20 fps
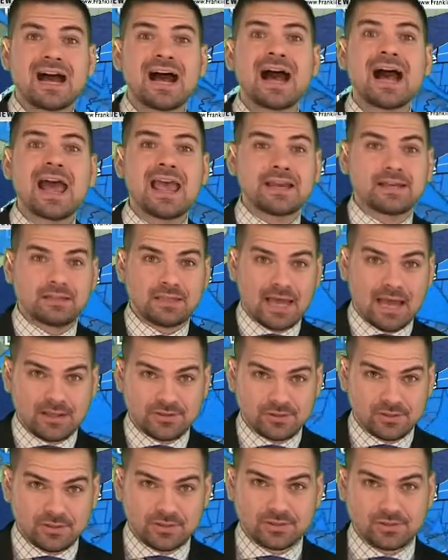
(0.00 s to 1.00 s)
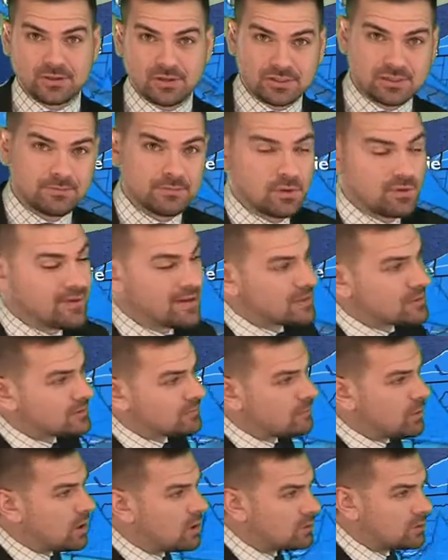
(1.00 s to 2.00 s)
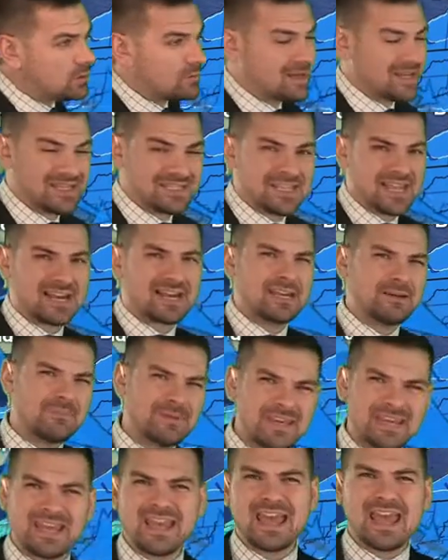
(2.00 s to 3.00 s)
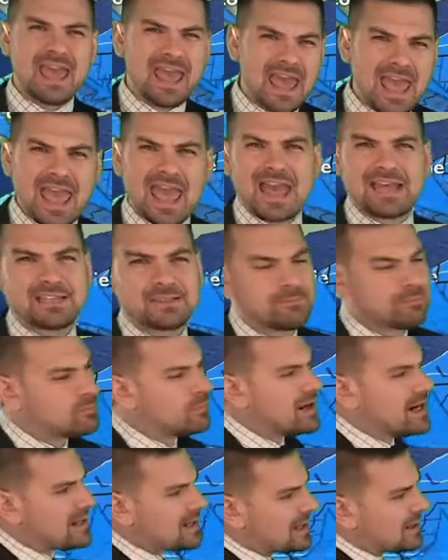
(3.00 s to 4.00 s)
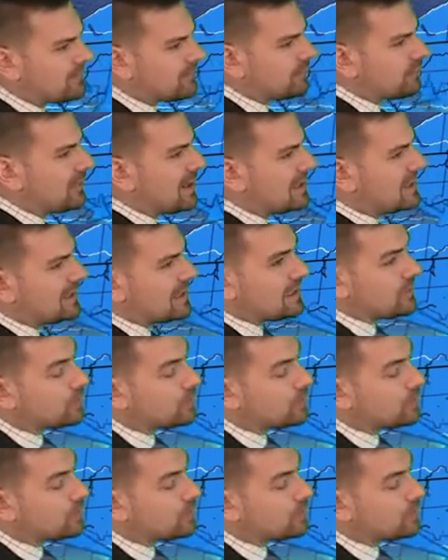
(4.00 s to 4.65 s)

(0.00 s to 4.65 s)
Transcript: high clouds are going to start to move in tomorrow and it's not going to be as bright and friendly.